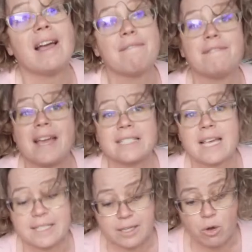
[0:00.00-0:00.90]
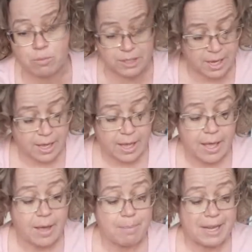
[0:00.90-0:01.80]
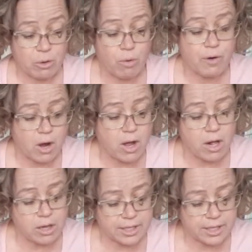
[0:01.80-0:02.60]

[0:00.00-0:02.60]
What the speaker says: have fantastic homes. But overall,